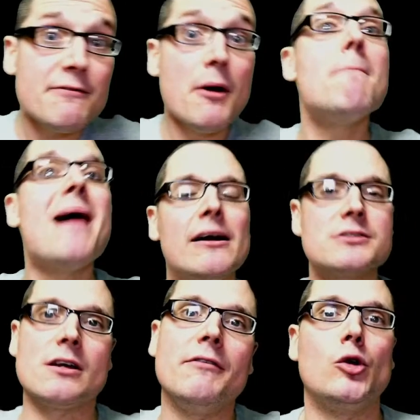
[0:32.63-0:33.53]

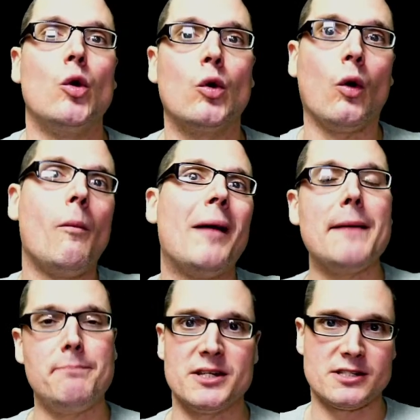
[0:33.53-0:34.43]
amounts of Google My
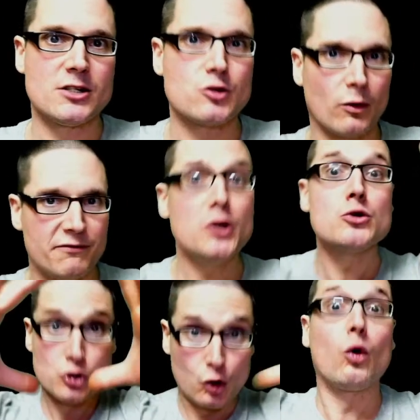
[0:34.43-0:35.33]
Business
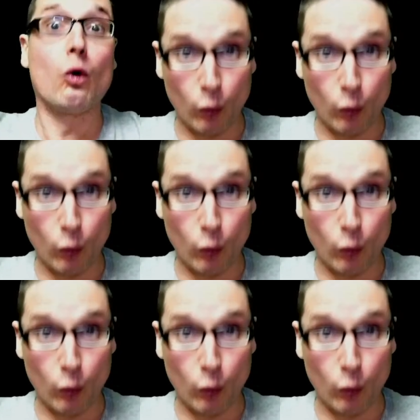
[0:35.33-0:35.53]
reviews, Google